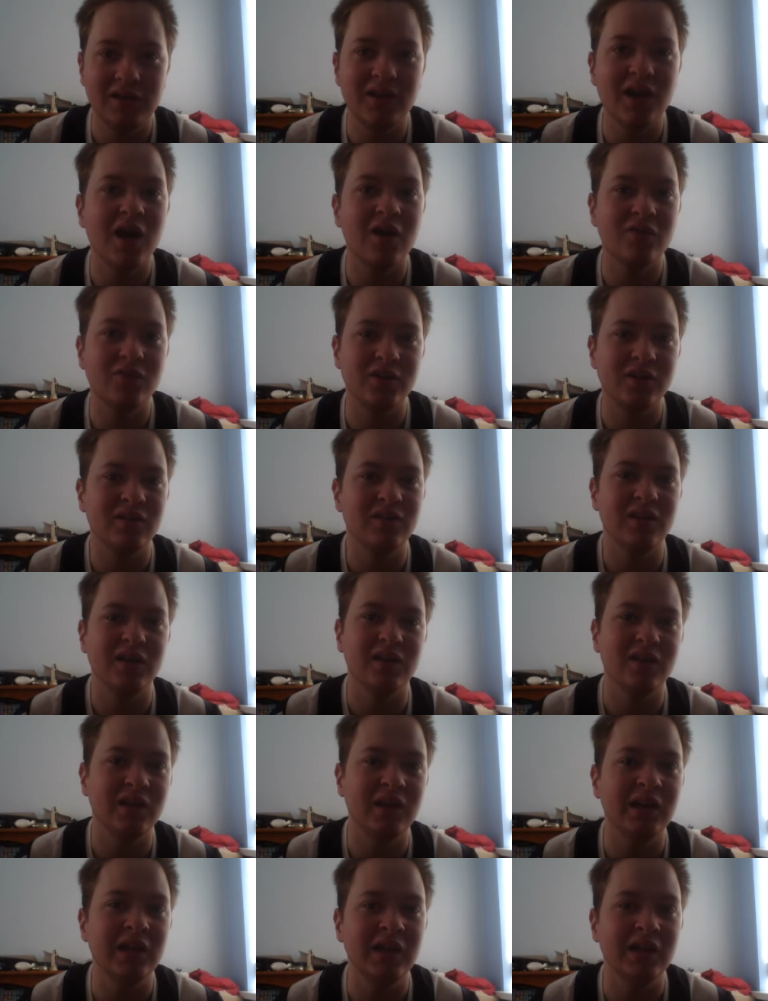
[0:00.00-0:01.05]
you have to
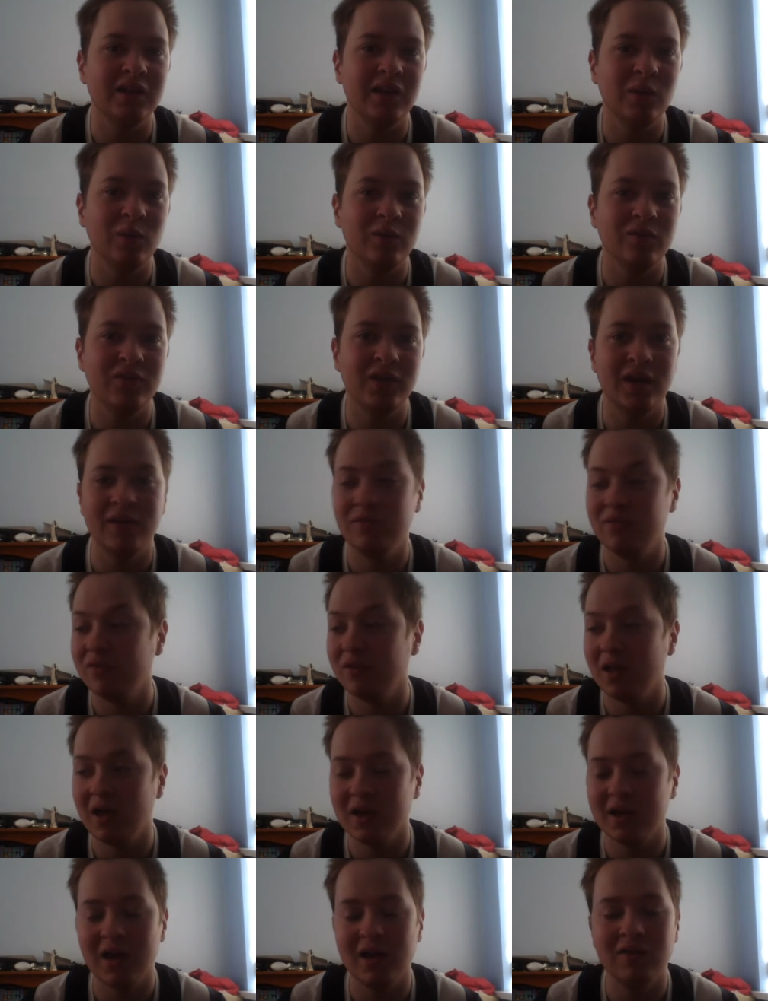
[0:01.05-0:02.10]
say an 8 out of 10 for
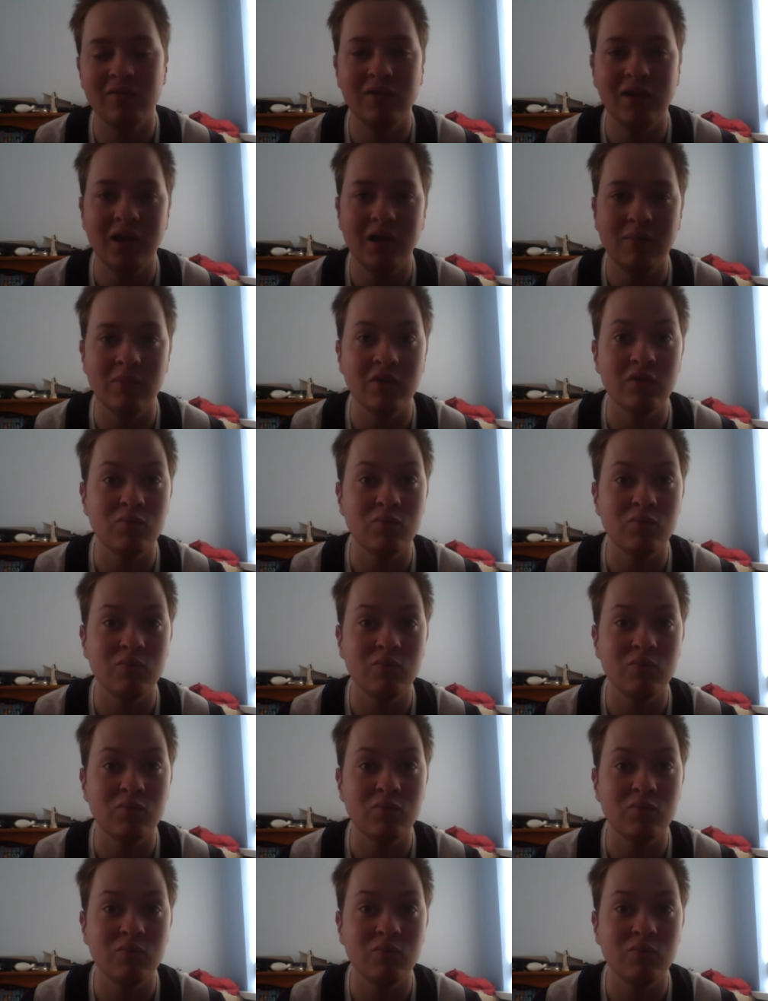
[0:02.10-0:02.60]
that kind of game